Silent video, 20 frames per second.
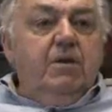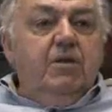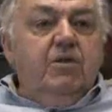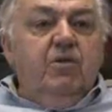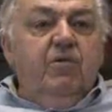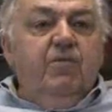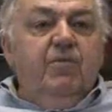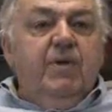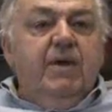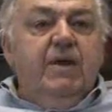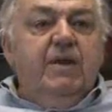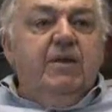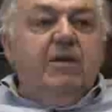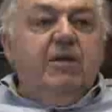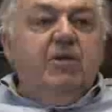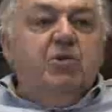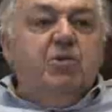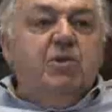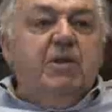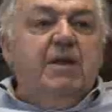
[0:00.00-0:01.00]
Don't forget,
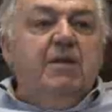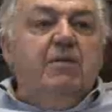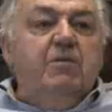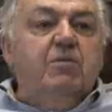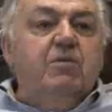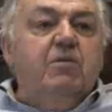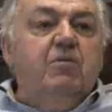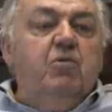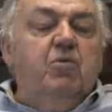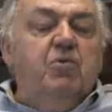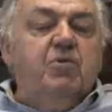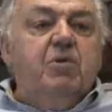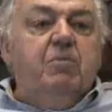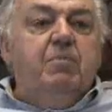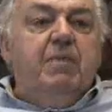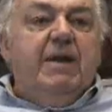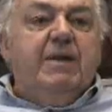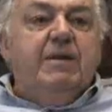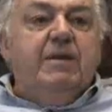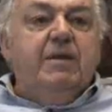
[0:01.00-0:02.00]
these signals are
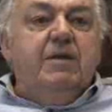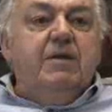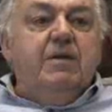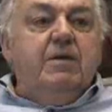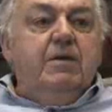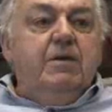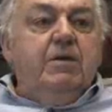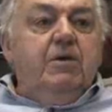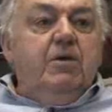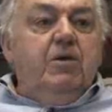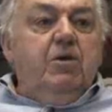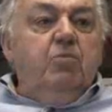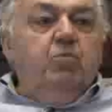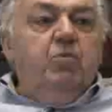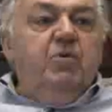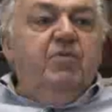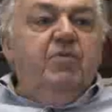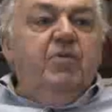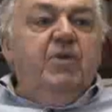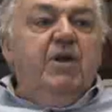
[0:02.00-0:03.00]
automatic
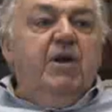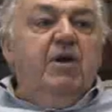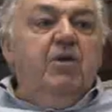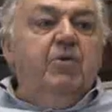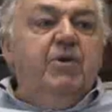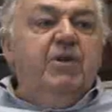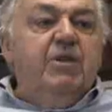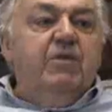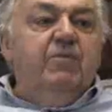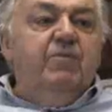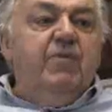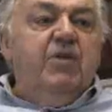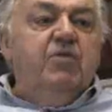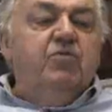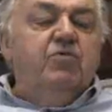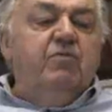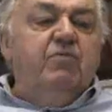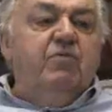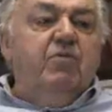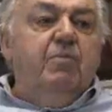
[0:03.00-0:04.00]
with no
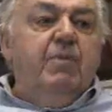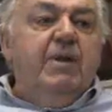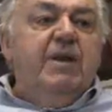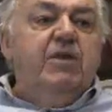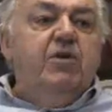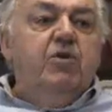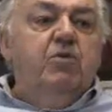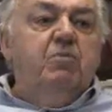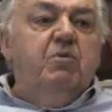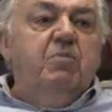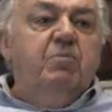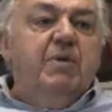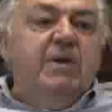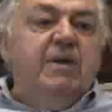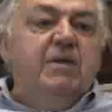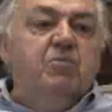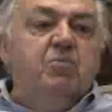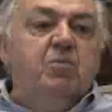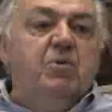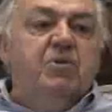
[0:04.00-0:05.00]
intervention from any human
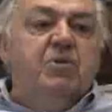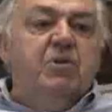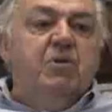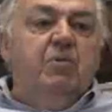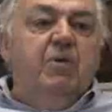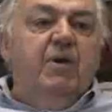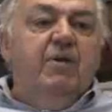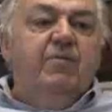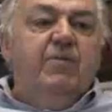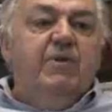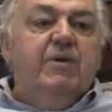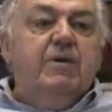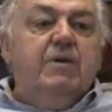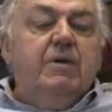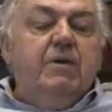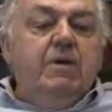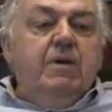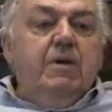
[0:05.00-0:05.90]
beings whatsoever,